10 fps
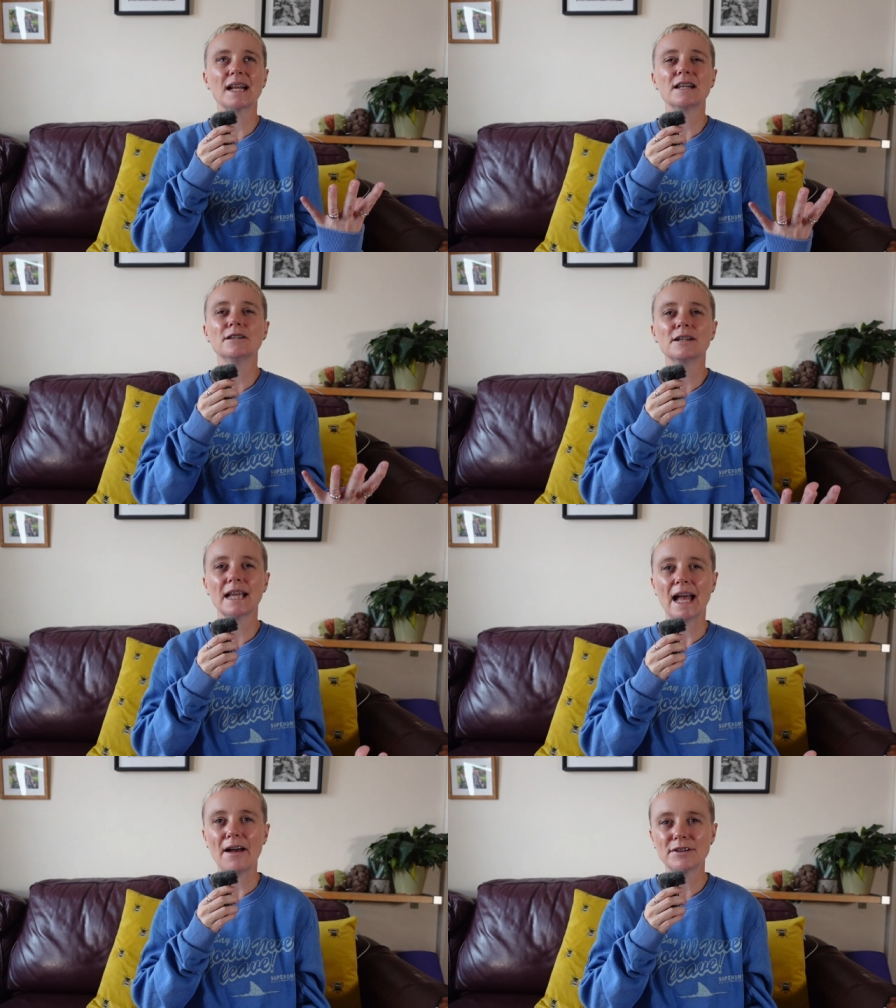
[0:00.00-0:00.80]

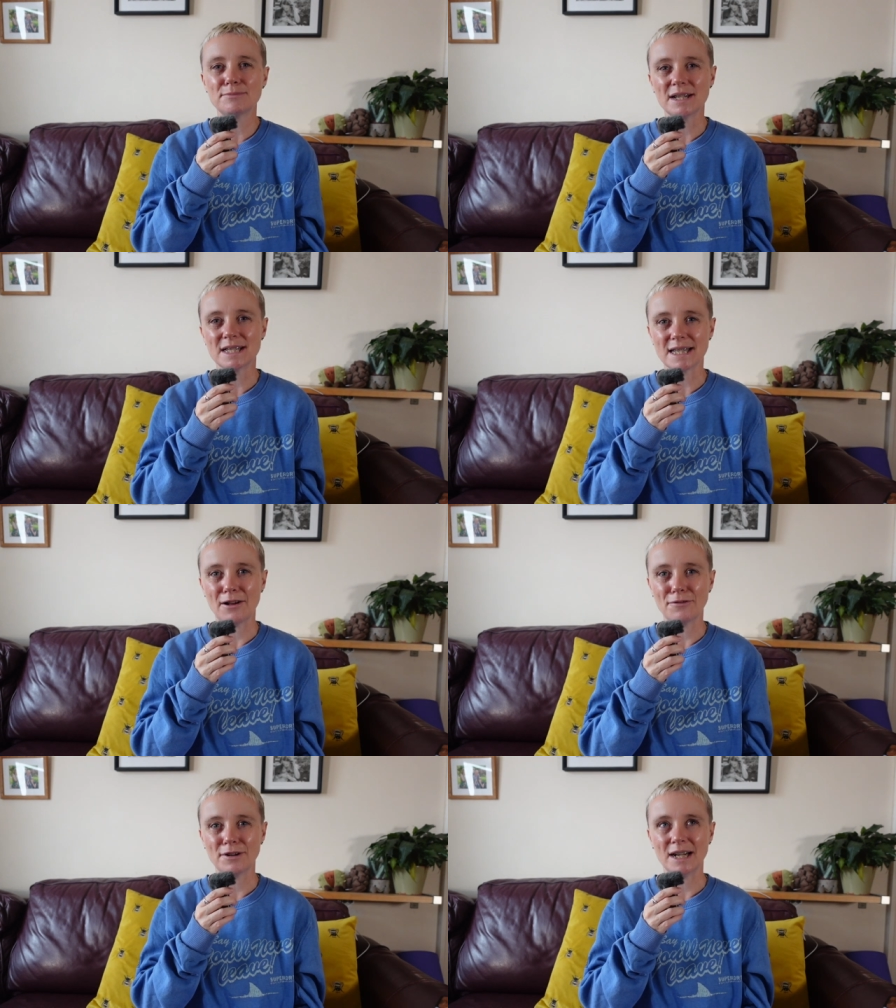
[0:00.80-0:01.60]
looking after
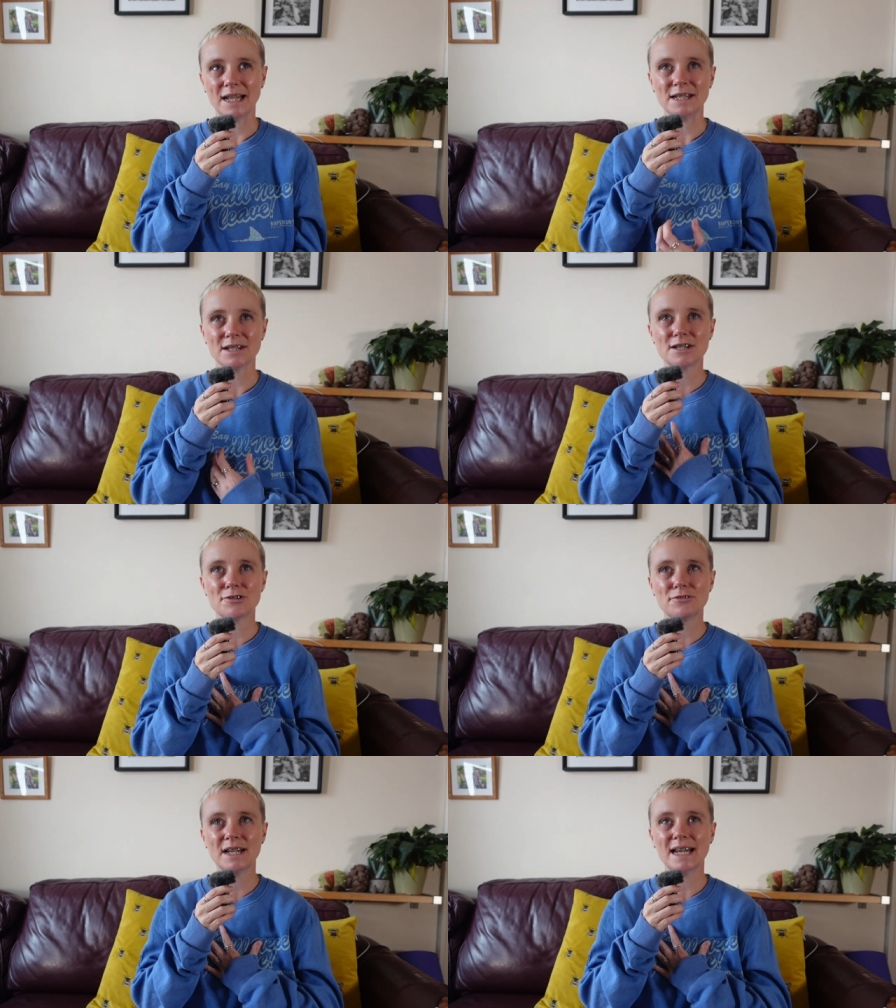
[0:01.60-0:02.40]
myself, really. Just
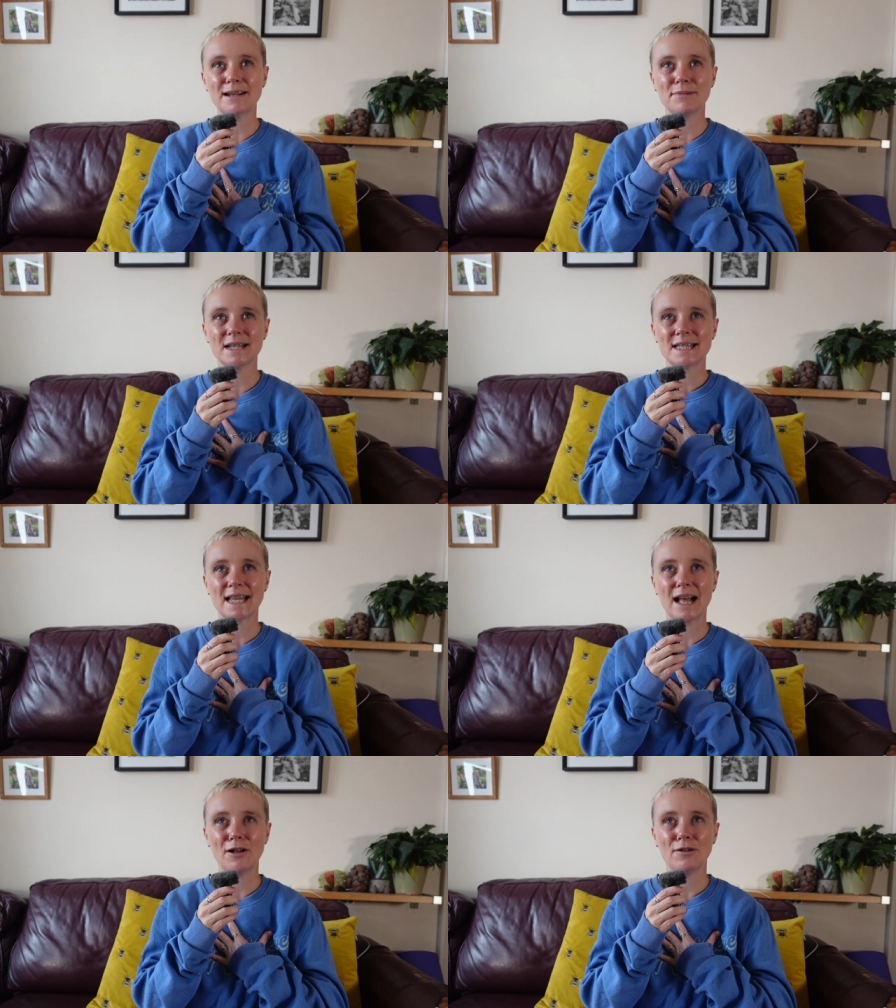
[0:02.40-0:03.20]
treating
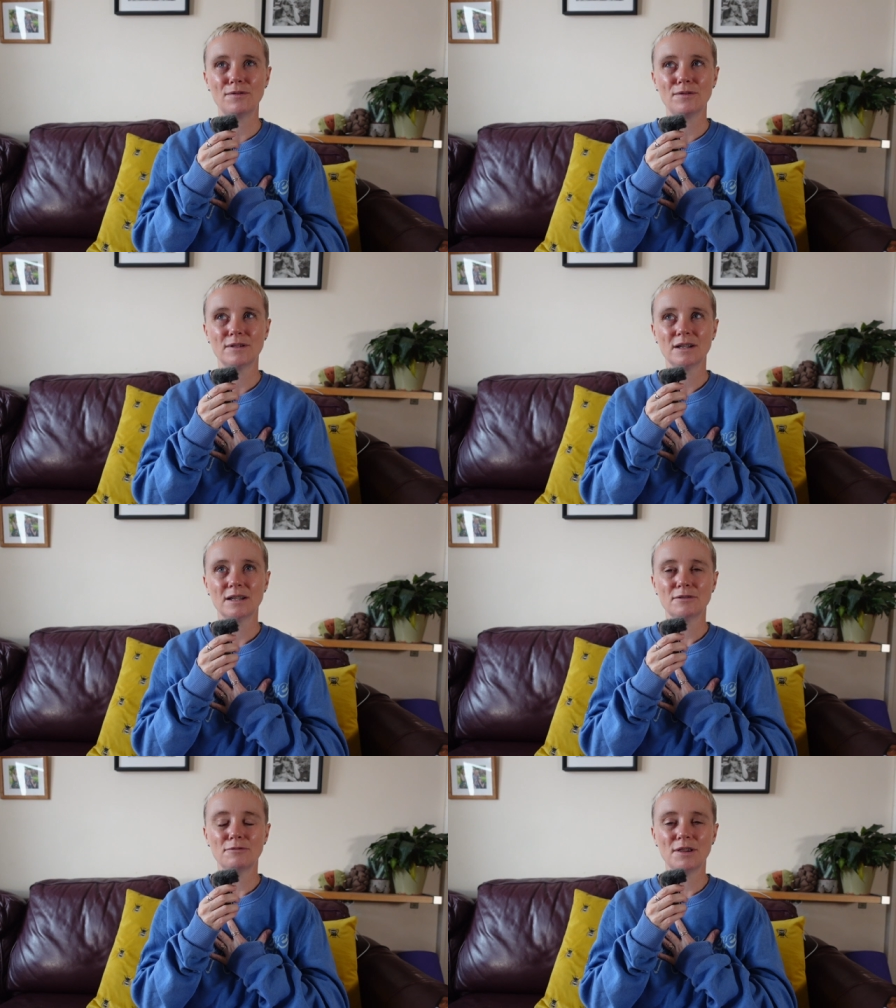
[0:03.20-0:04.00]
myself
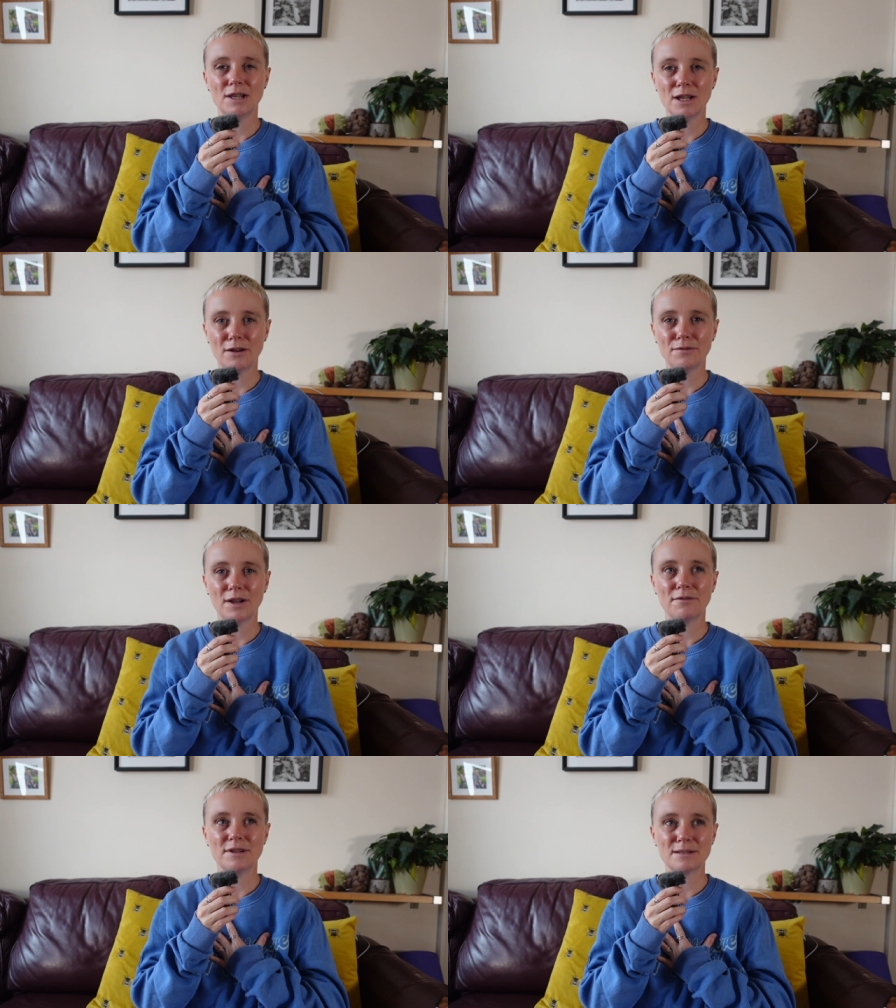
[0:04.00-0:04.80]
with love
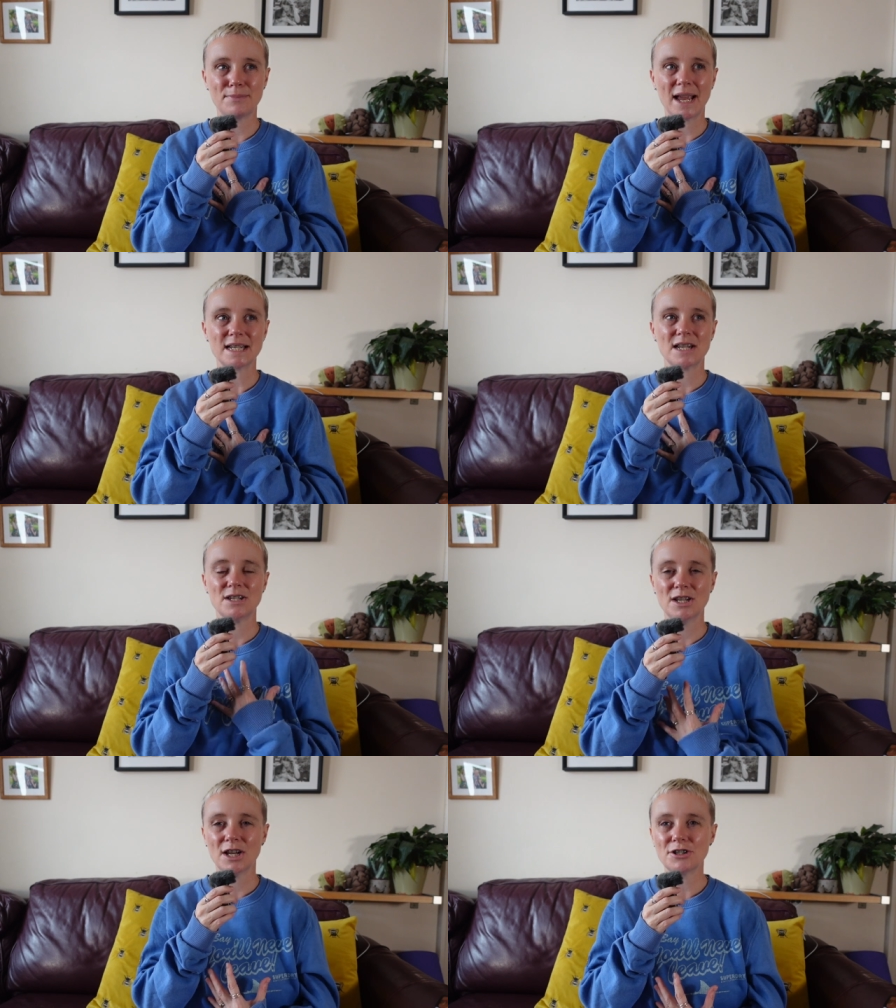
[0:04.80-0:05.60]
and respect
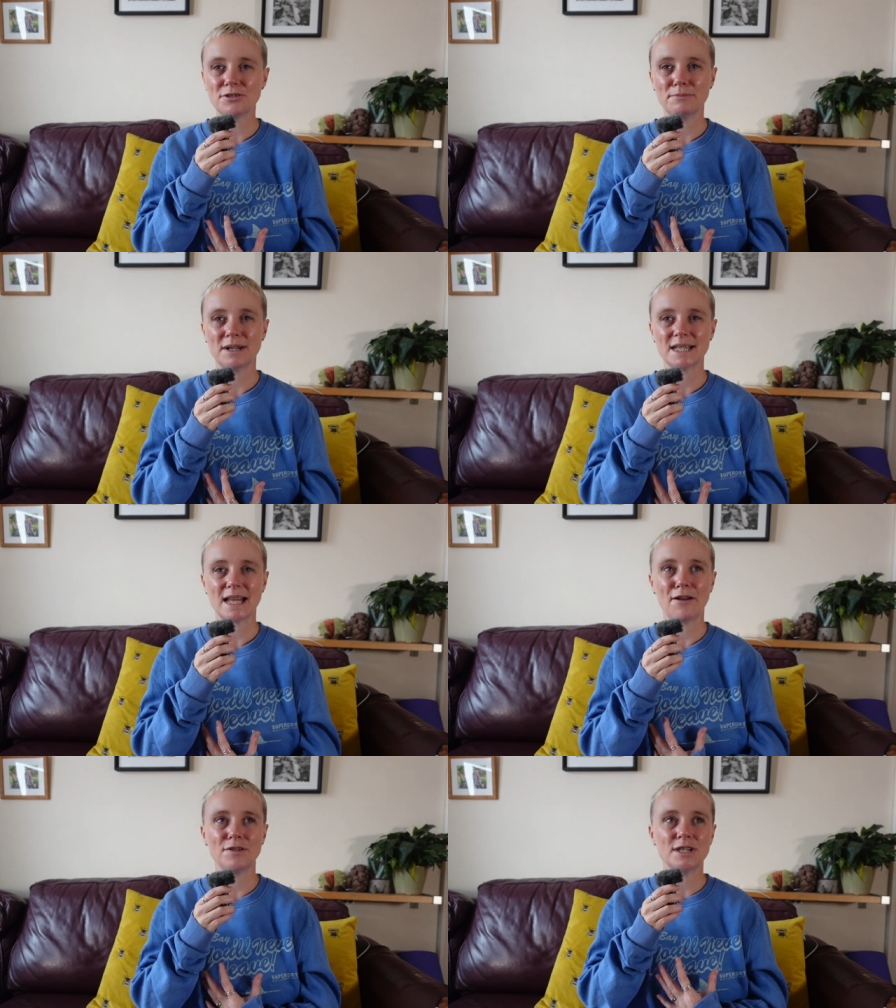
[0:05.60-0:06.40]
and nurturing
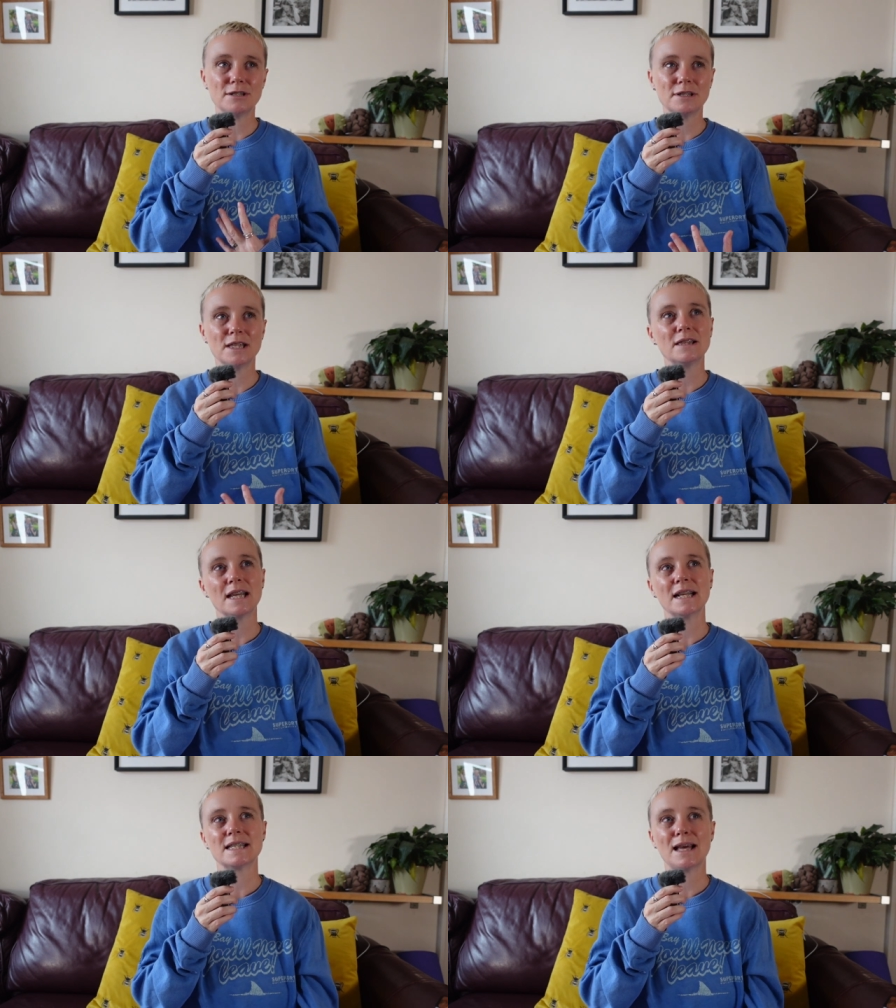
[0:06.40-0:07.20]
myself and doing the
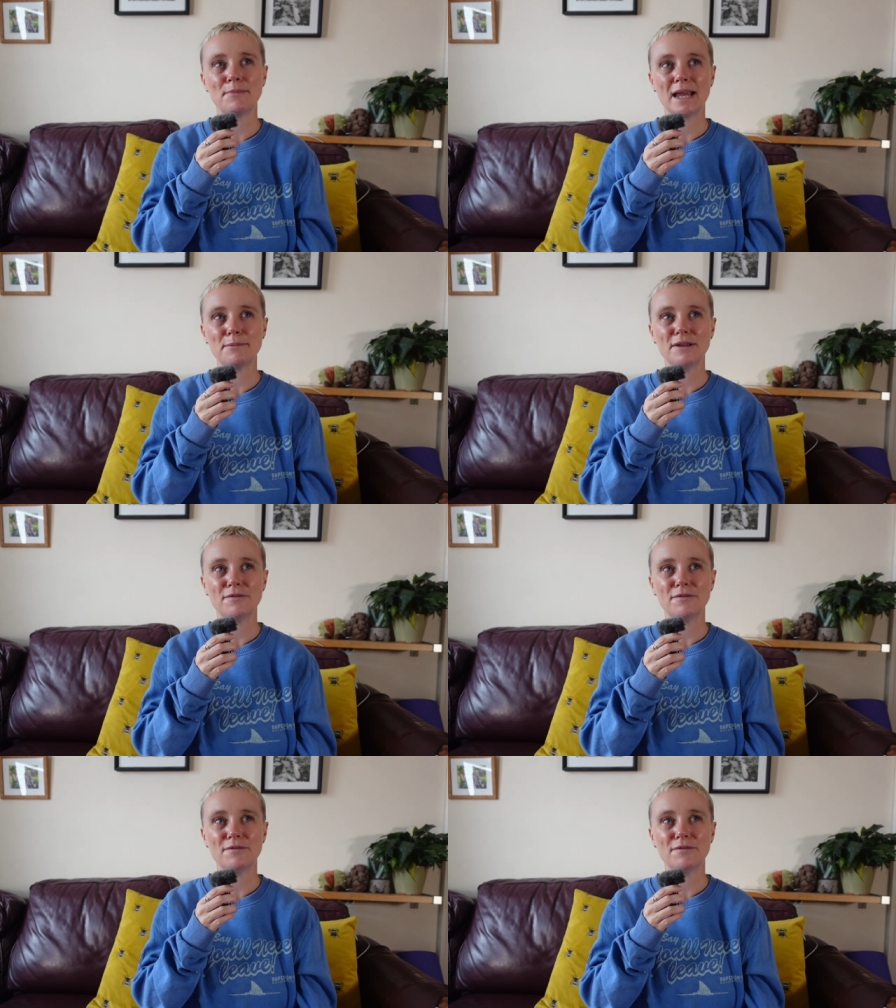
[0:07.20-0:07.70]
things that make me